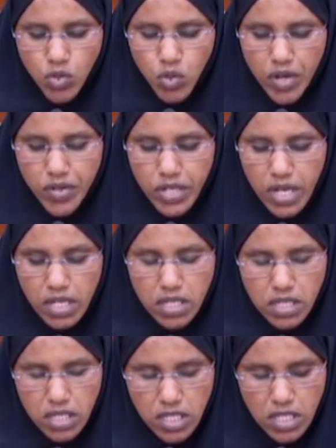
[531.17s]
to address
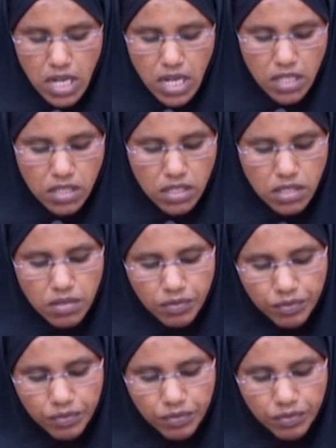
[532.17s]
these challenges.